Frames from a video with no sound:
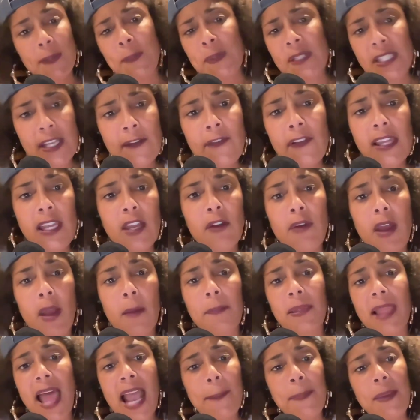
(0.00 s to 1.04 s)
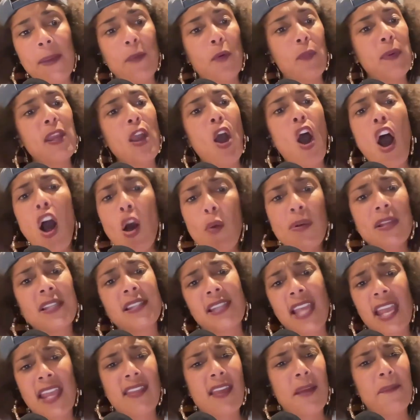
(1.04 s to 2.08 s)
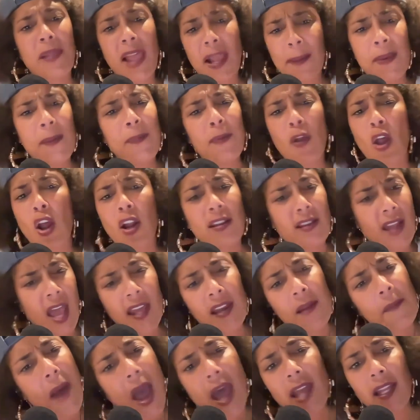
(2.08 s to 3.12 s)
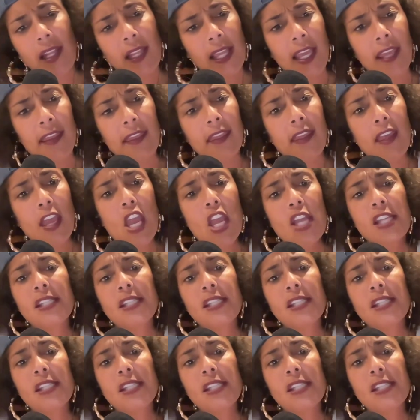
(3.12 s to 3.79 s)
specifically around Black people, we always say that Black people are not a monolith.